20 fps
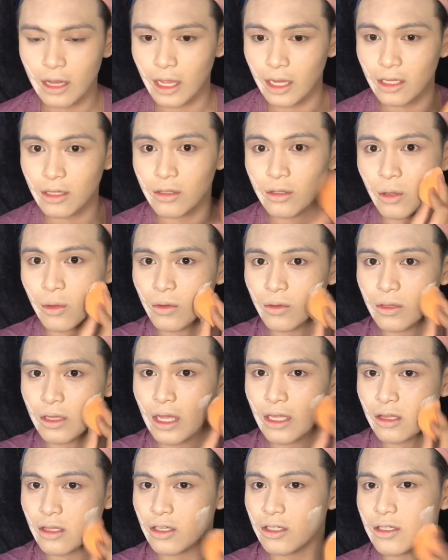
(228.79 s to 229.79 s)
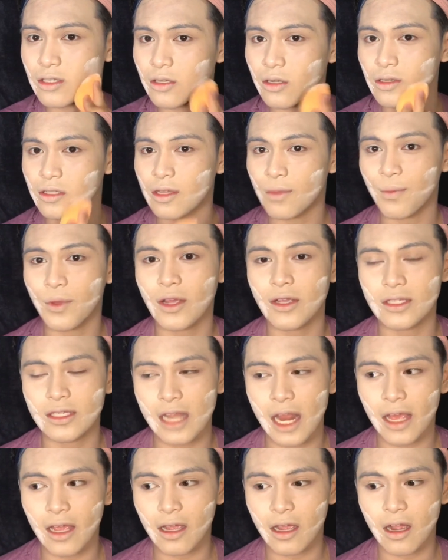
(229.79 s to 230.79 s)
Like don't get translucent
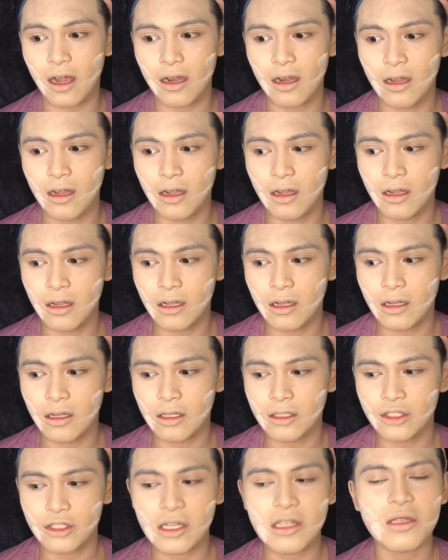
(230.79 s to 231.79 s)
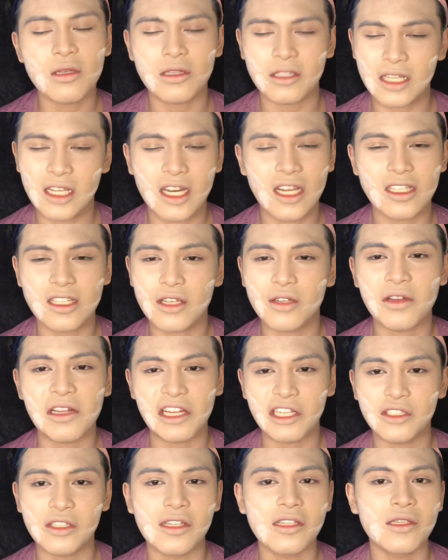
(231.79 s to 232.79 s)
because like translucent isn't
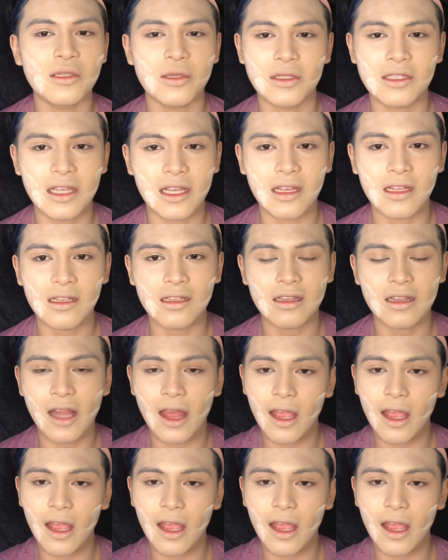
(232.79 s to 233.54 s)
really translucent.